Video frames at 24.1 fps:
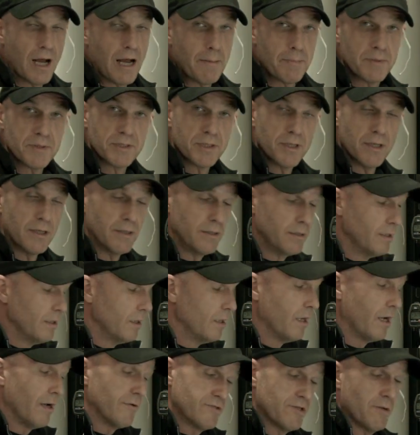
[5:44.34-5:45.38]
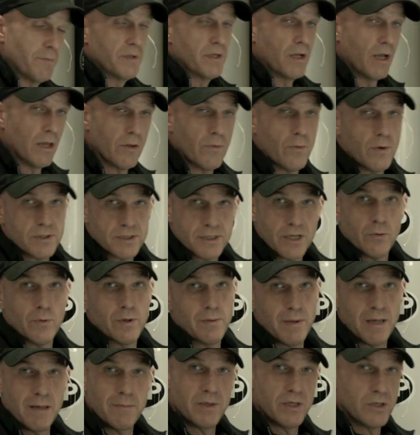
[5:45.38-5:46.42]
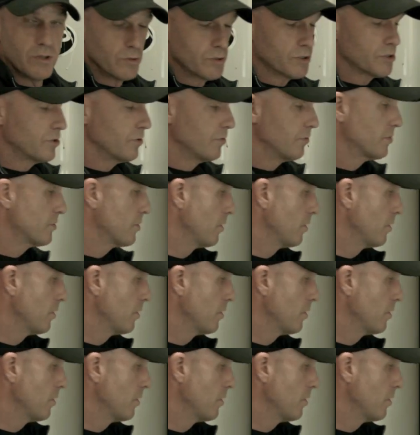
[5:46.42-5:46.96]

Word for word: opposite of some of the other ones that we may be used to.